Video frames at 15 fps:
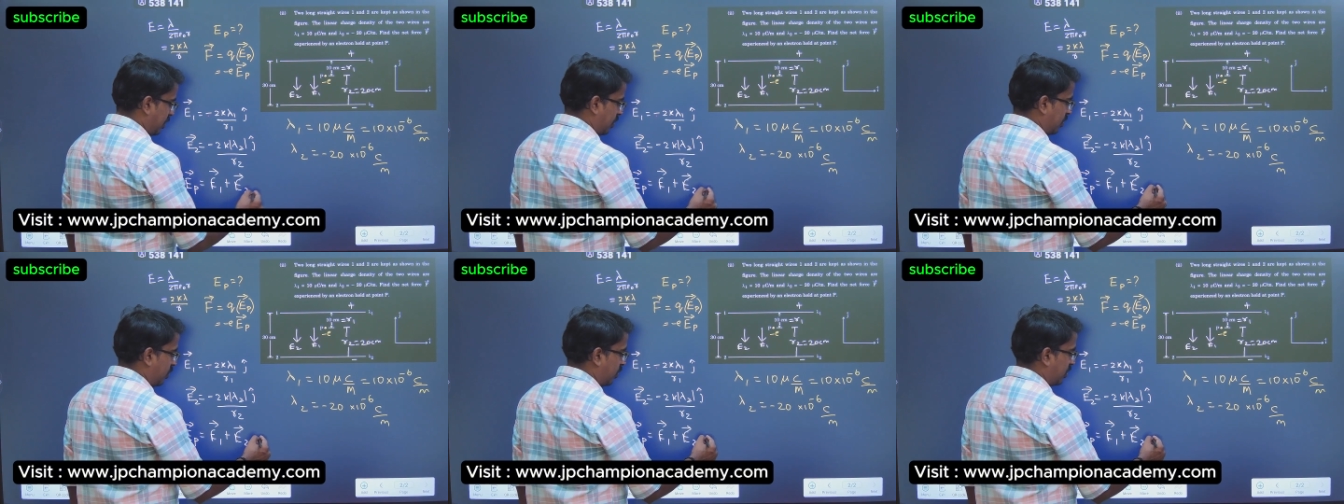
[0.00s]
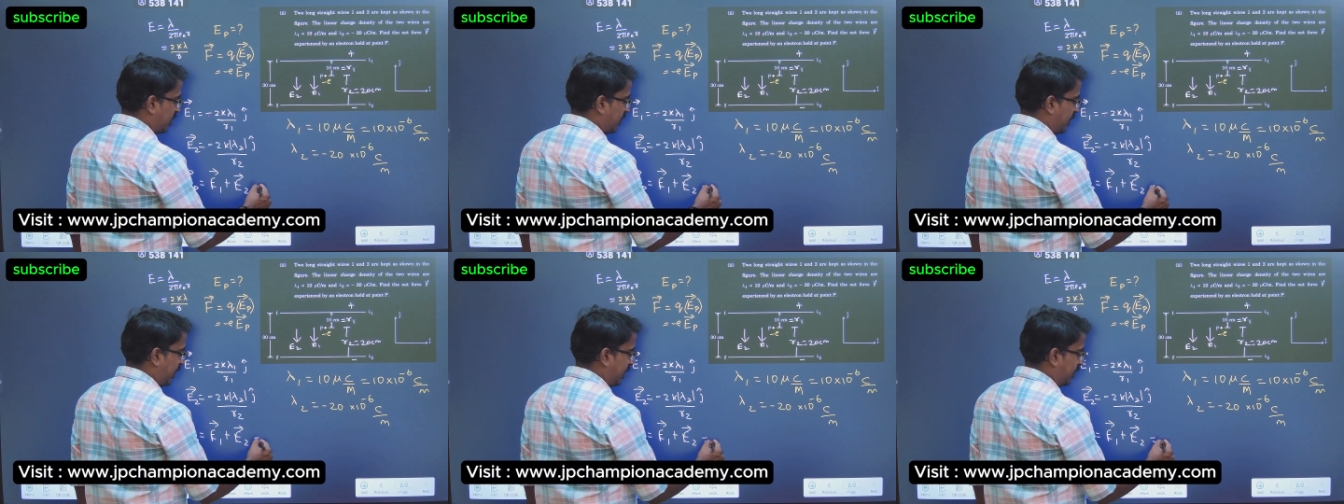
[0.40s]
note the
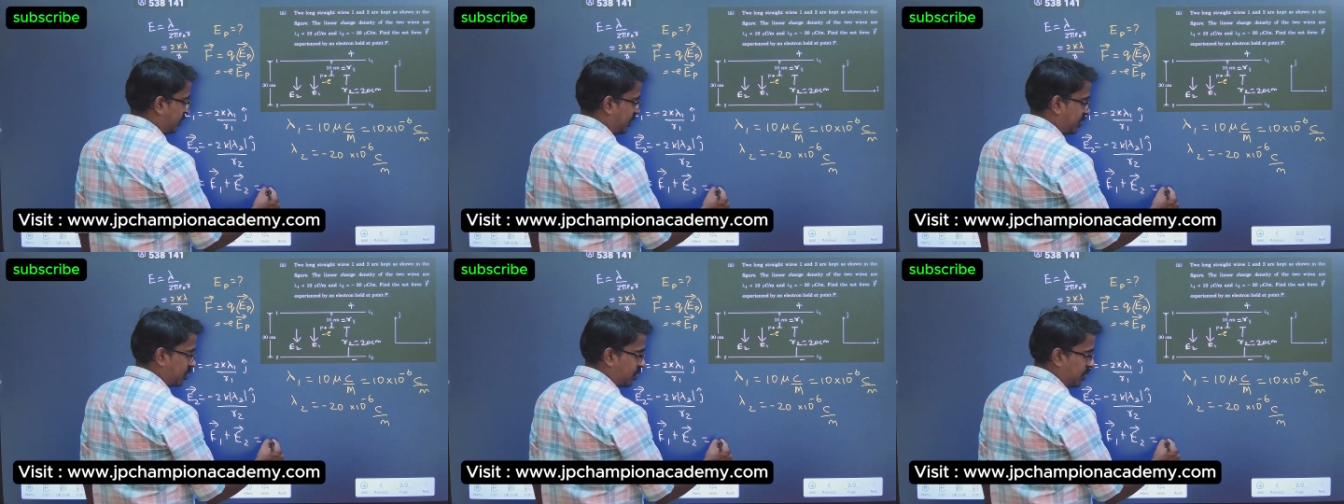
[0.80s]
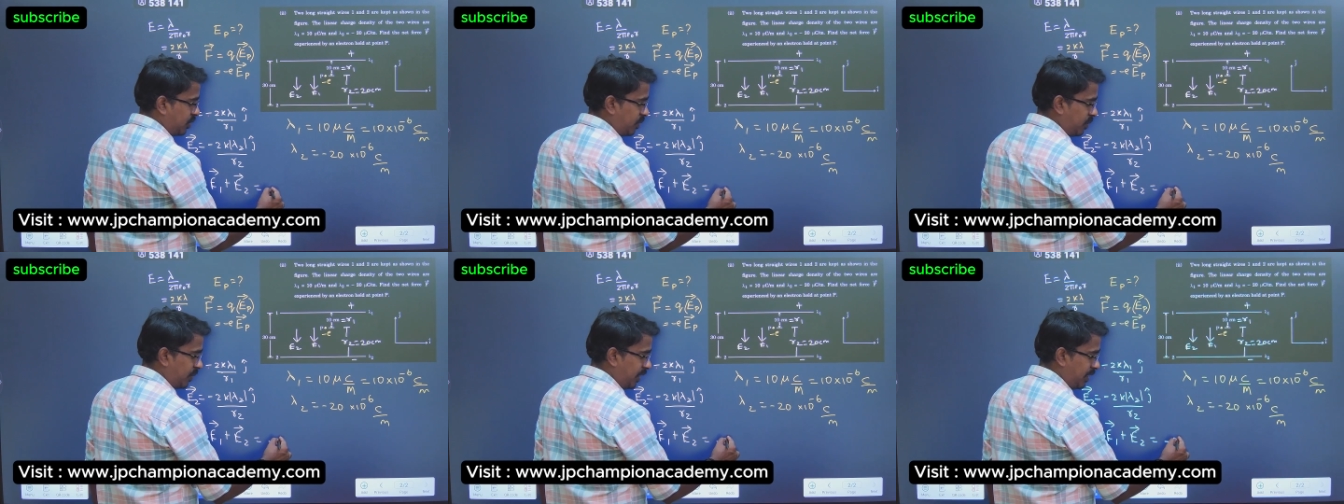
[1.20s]
value, it's going to be
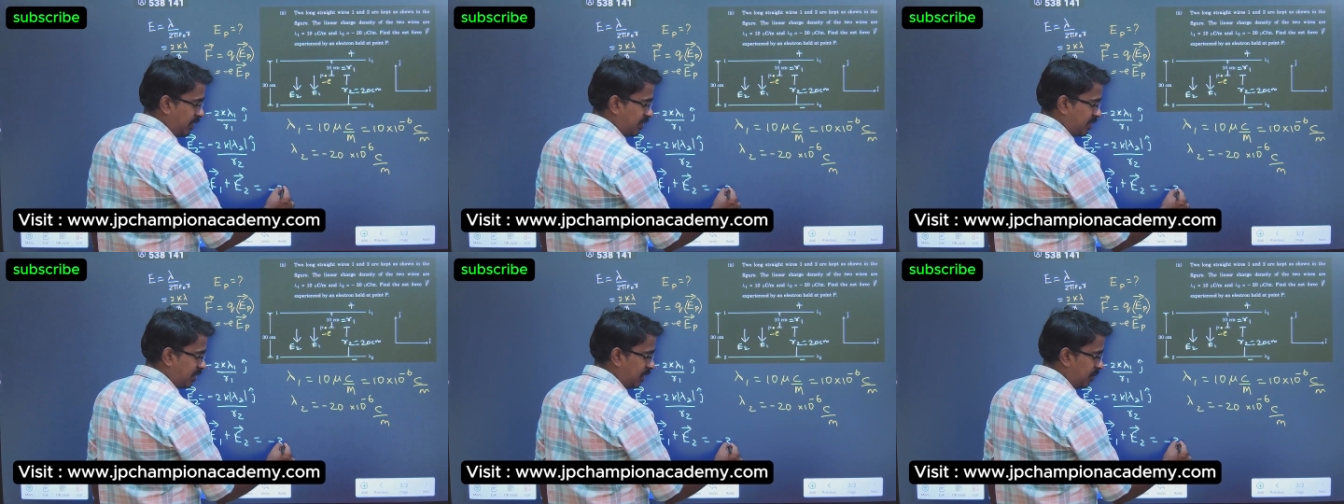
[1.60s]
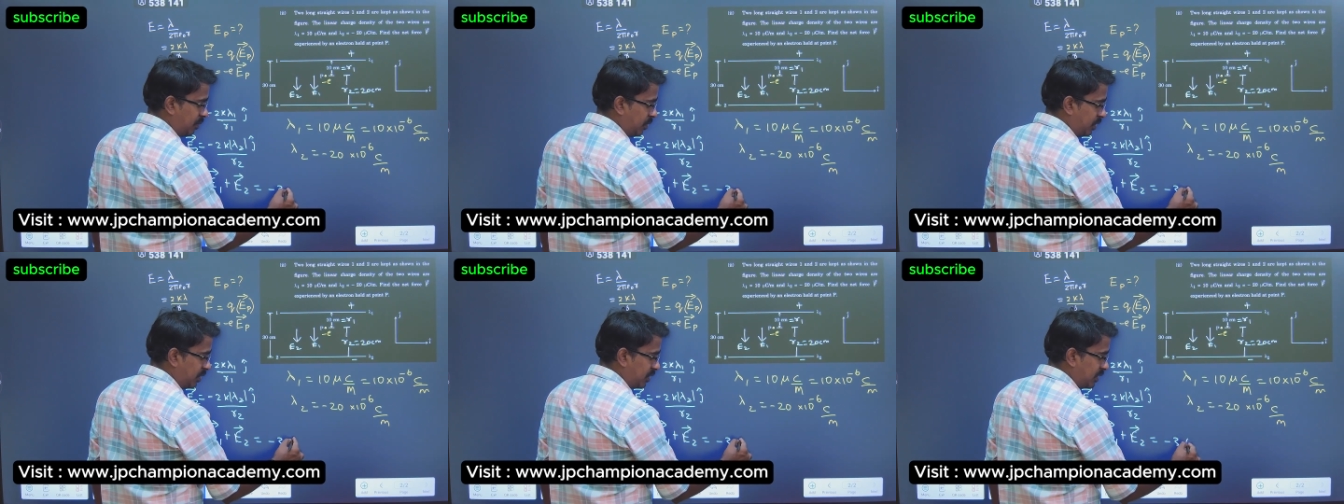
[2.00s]
minus
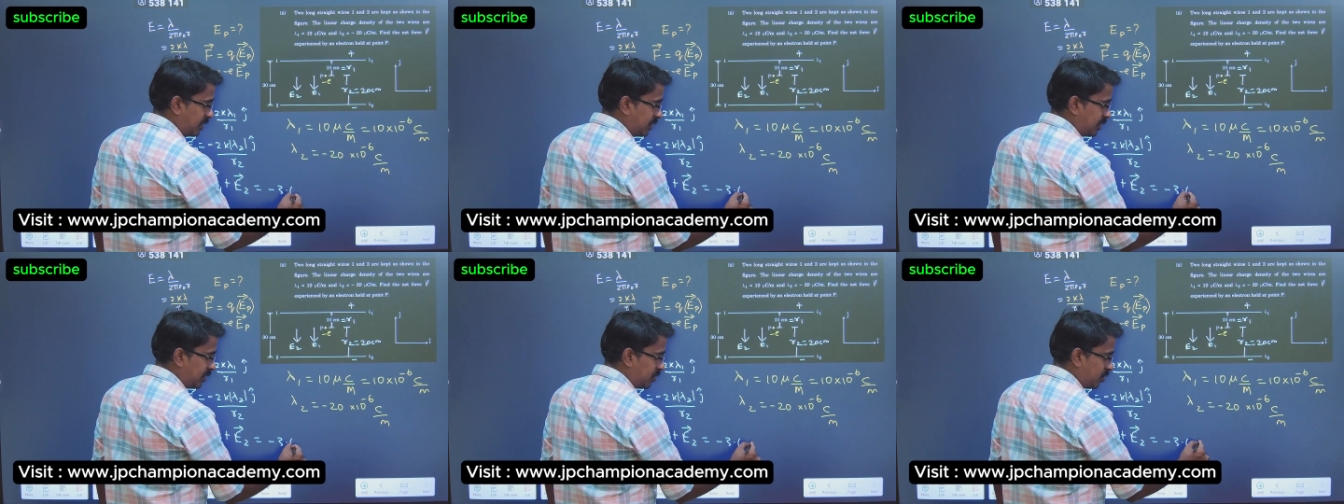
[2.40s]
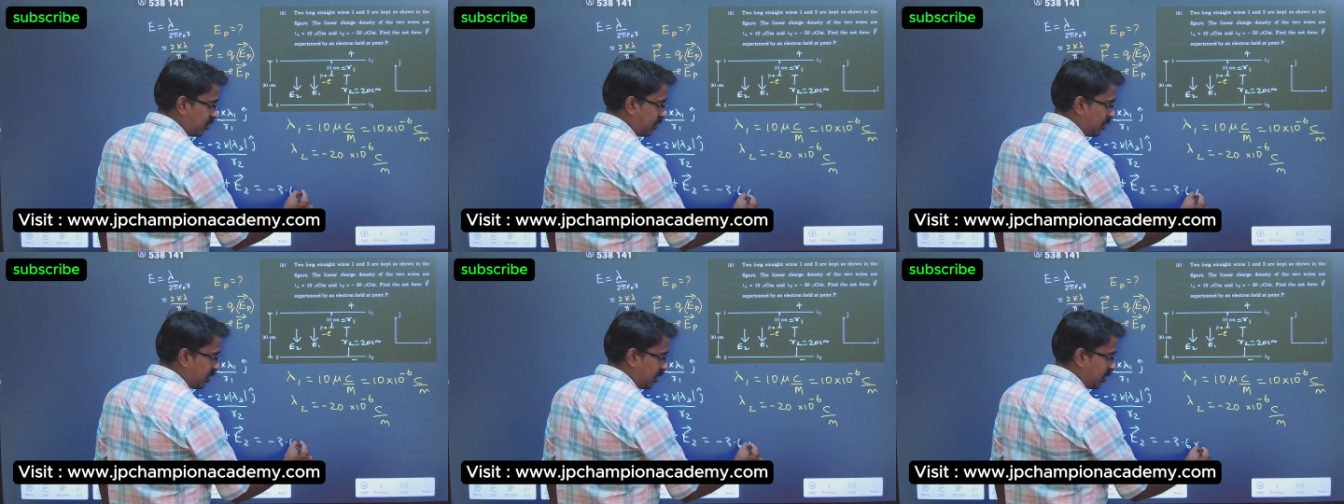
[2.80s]
3.6
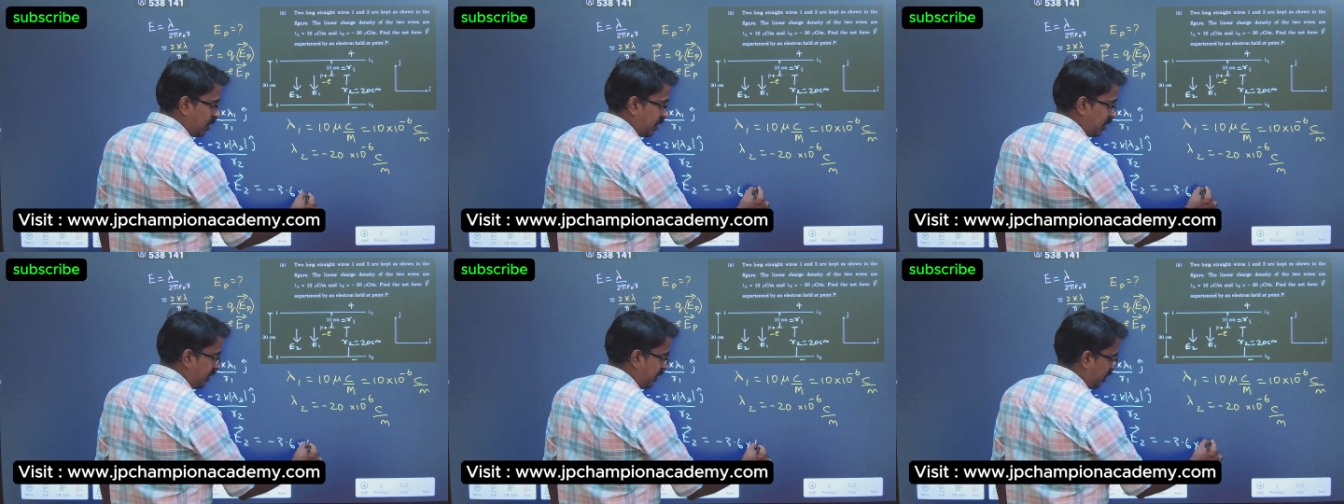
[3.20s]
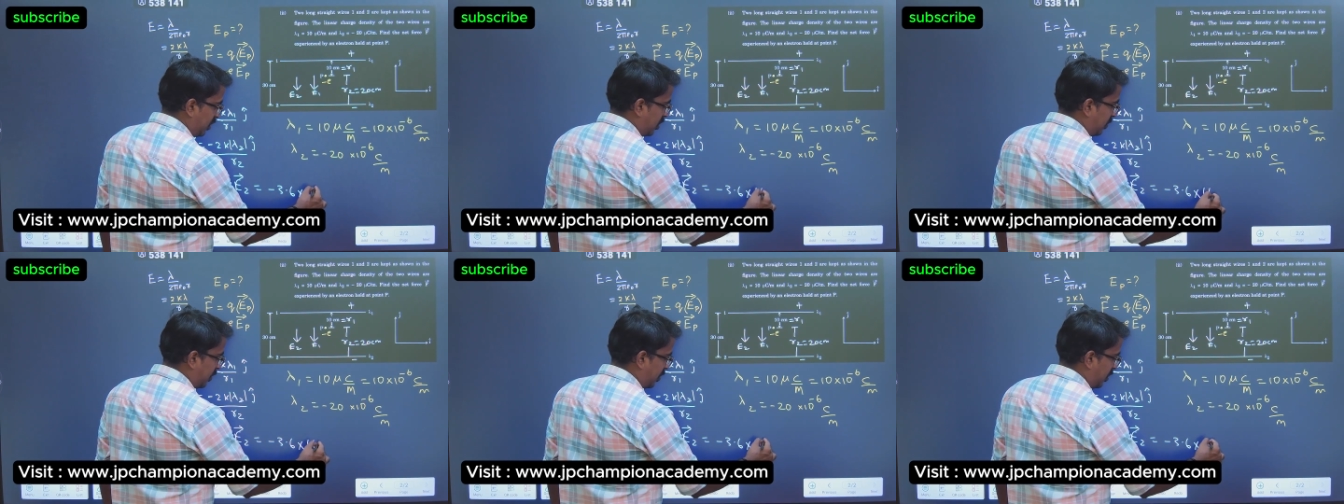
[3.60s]
into 10 to
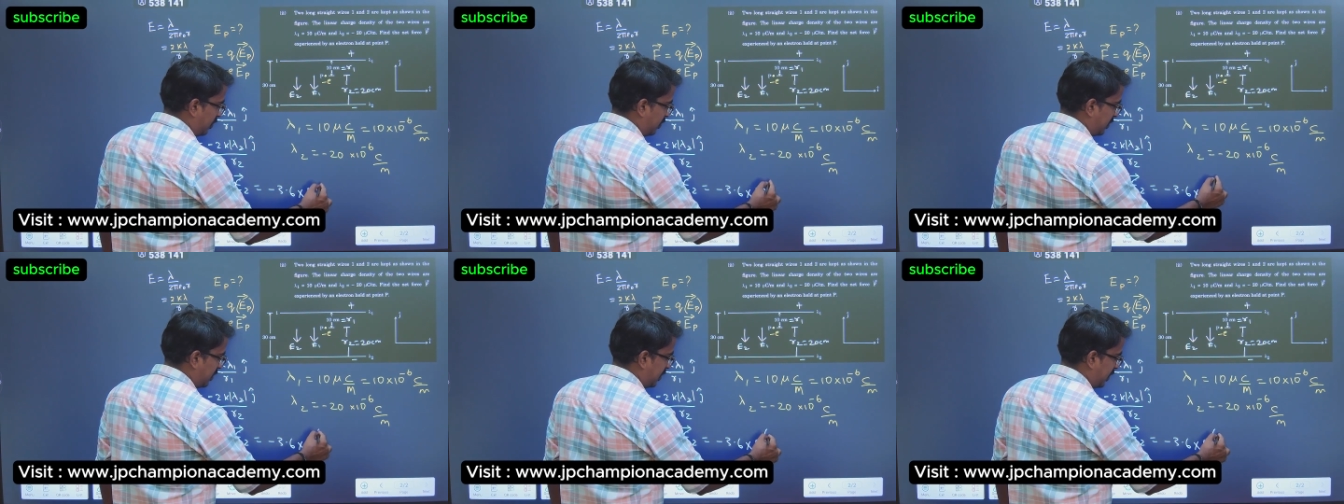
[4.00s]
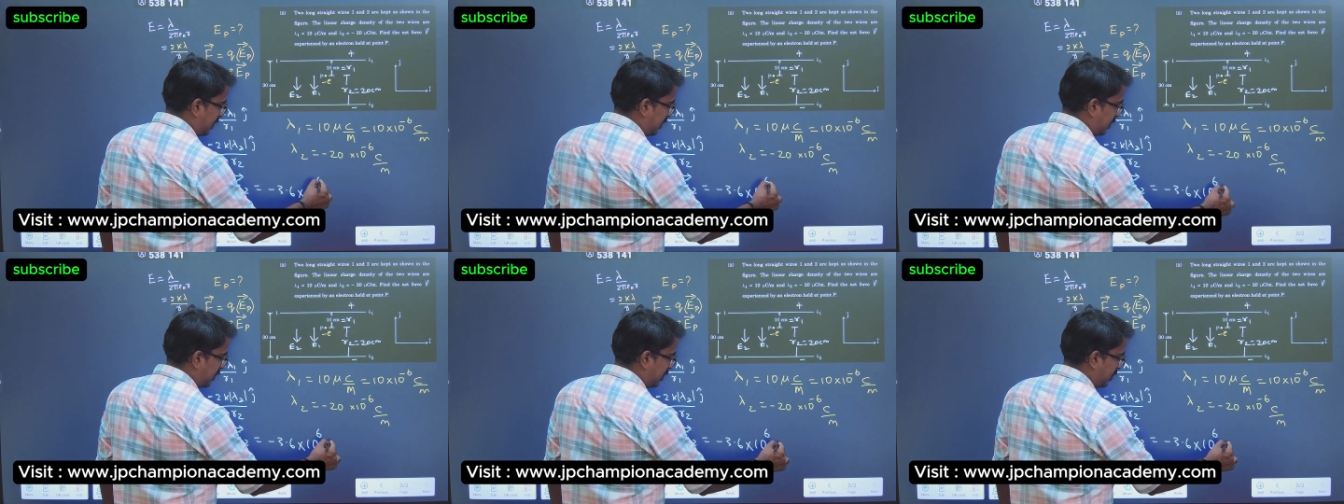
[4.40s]
the power of
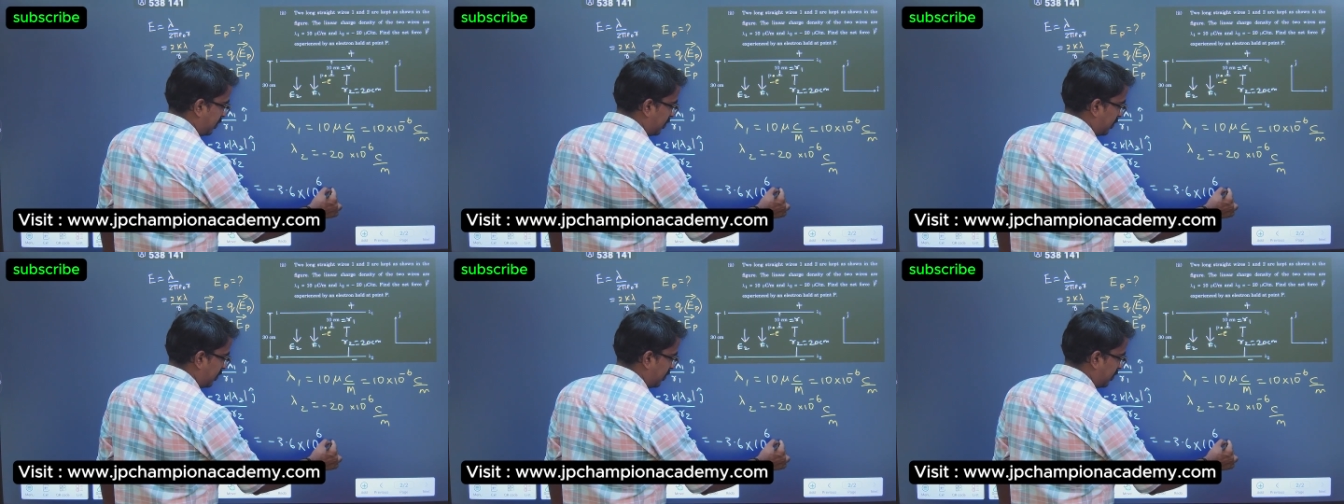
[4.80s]
6